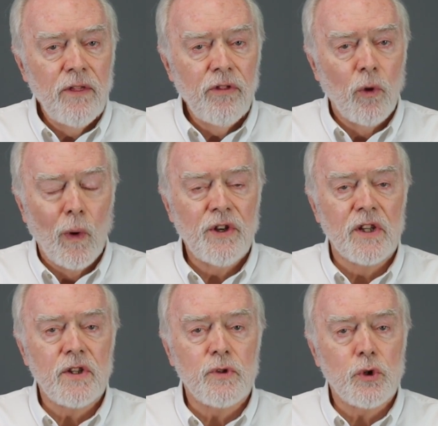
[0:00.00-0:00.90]
The
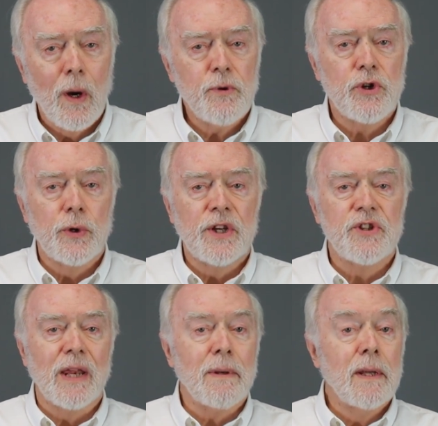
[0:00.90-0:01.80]
witness of Scripture
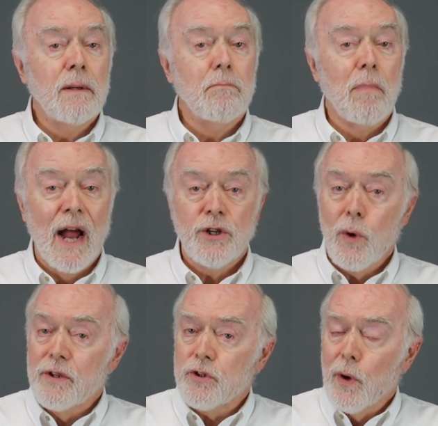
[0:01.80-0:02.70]
is that my
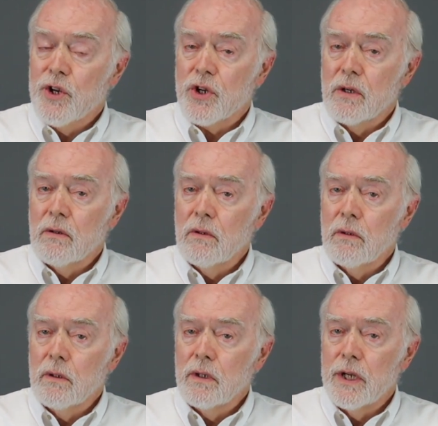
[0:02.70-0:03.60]
transgression
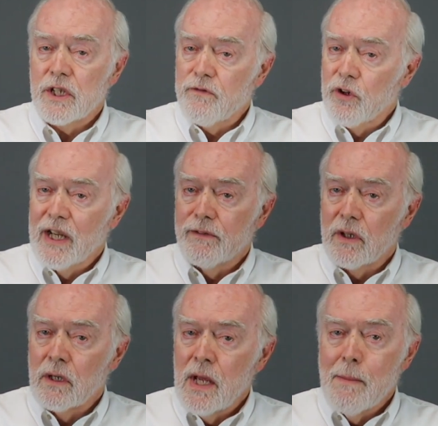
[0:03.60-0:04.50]
is
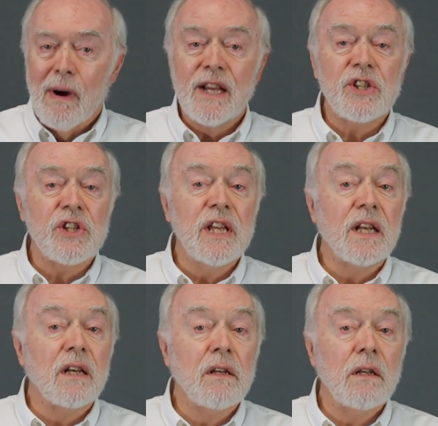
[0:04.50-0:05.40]
forgiven, my
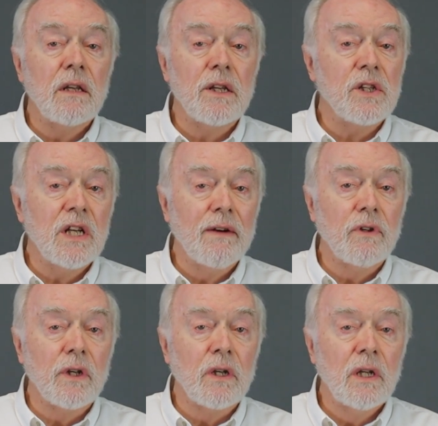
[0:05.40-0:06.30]
sin is
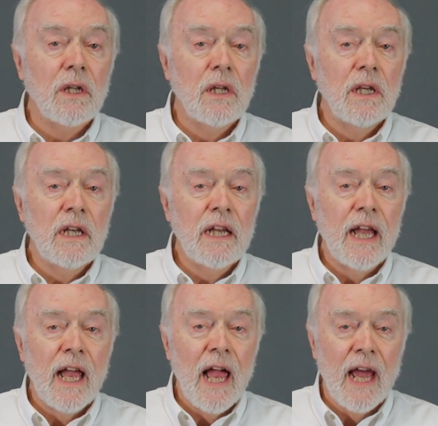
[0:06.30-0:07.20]
covered,
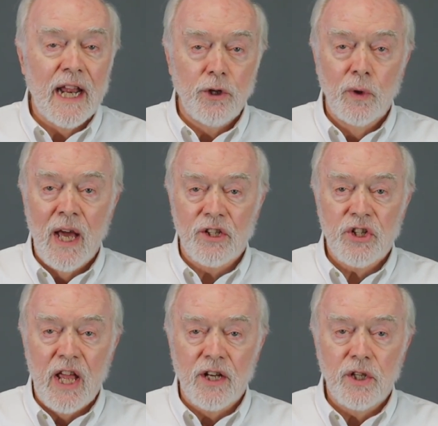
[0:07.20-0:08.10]
and I do not
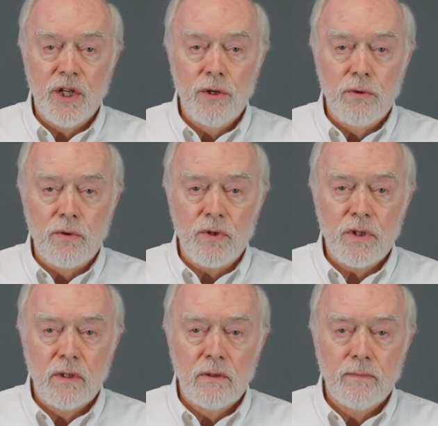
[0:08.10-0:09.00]
stand accused.